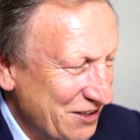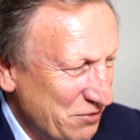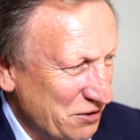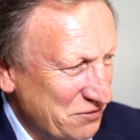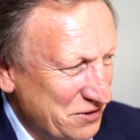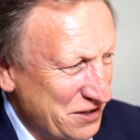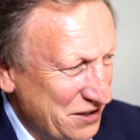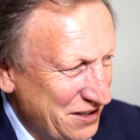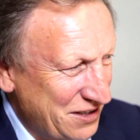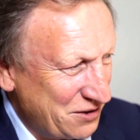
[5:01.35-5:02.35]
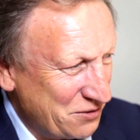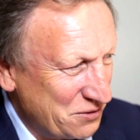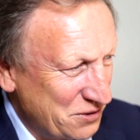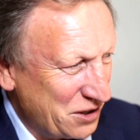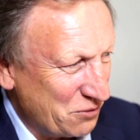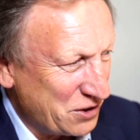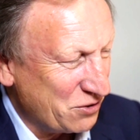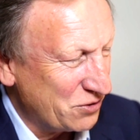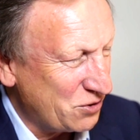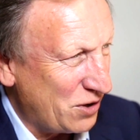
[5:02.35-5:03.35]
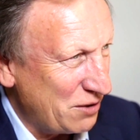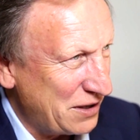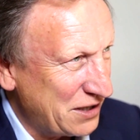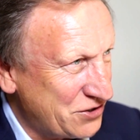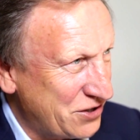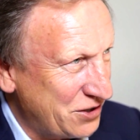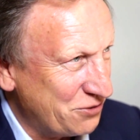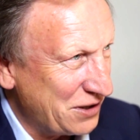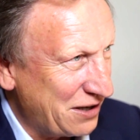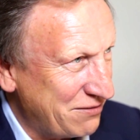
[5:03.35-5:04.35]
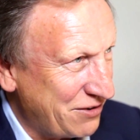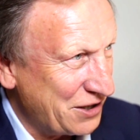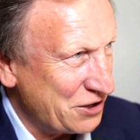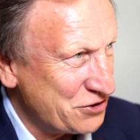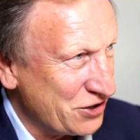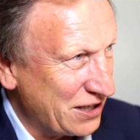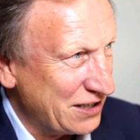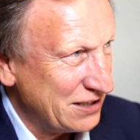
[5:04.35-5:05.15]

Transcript: but you know, we couldn't quite manage to do that financially.